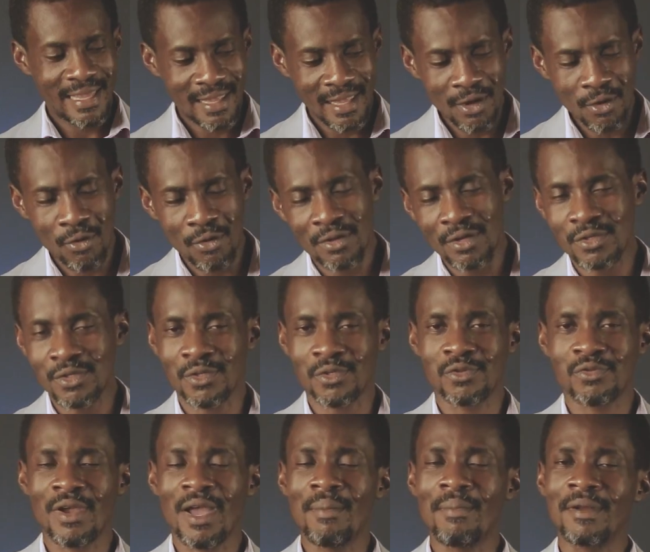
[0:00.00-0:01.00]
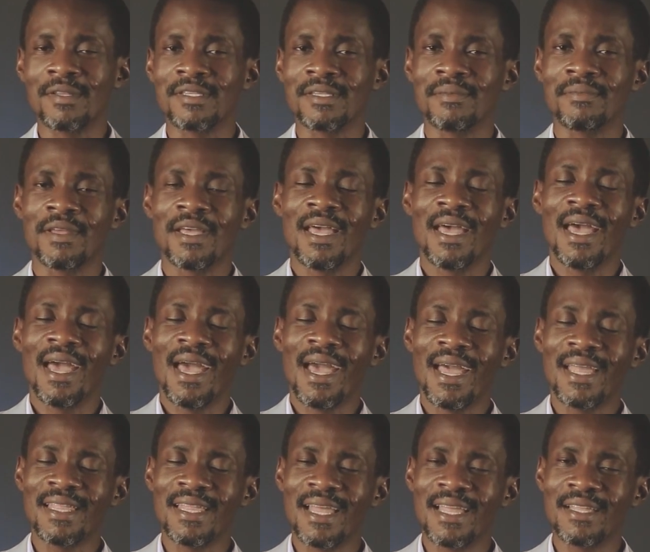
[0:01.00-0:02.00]
Click on the subscribe button
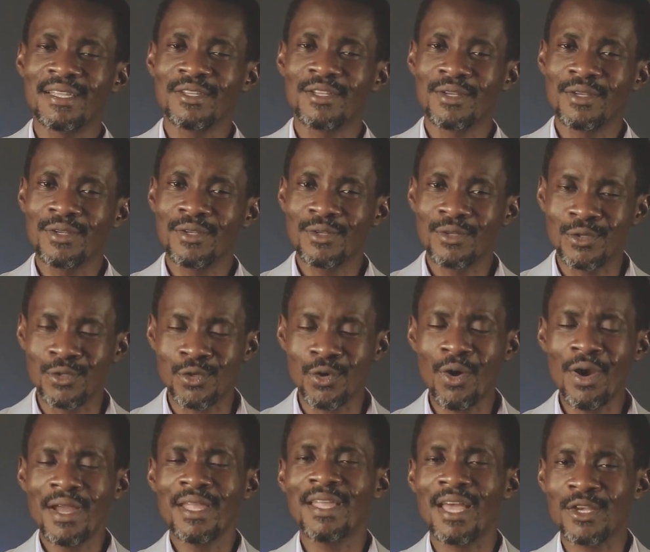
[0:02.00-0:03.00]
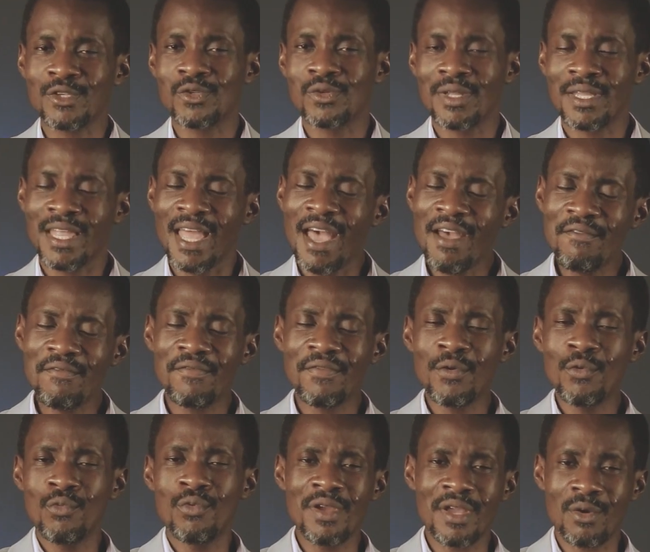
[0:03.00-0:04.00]
and then join us so that
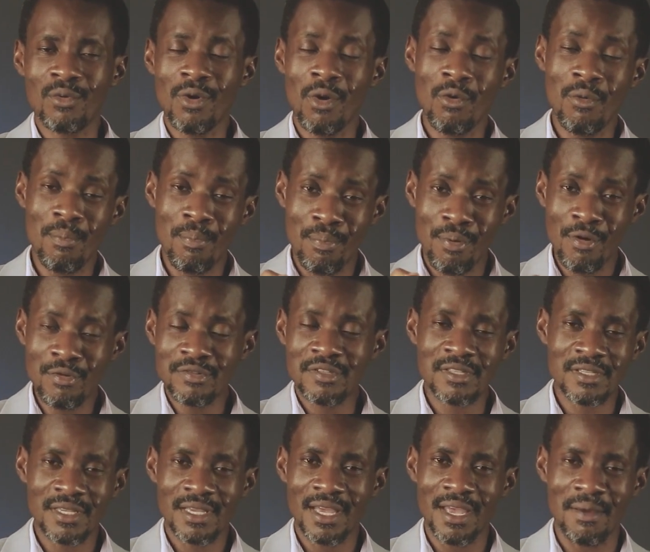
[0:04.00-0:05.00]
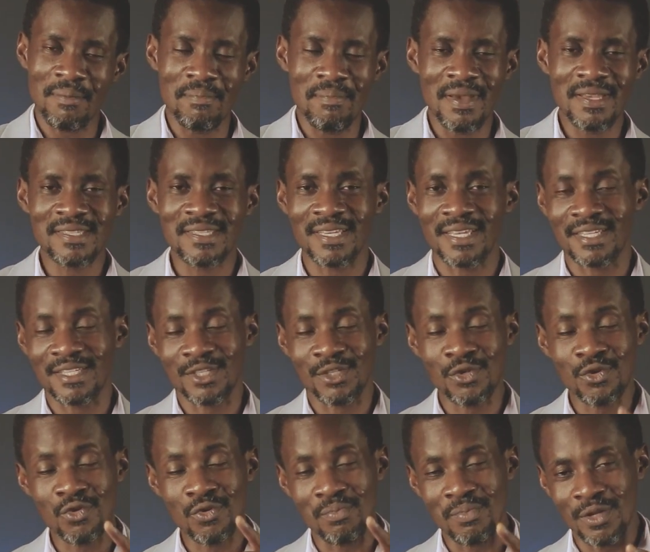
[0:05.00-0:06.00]
every week when we post a message,
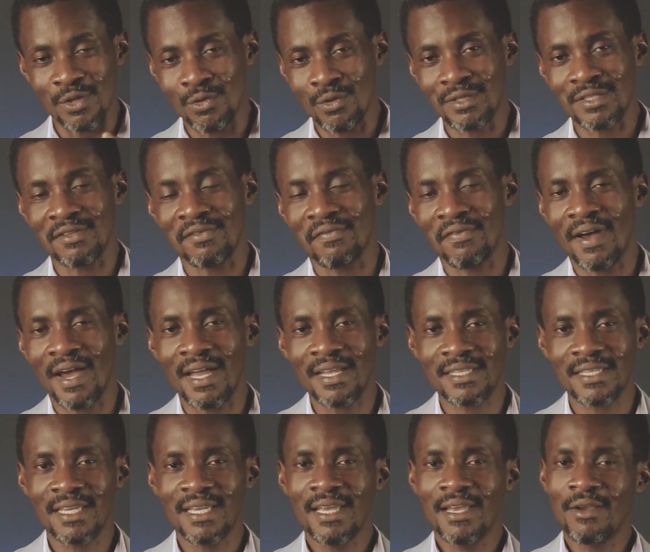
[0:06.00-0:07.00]
you will be notified.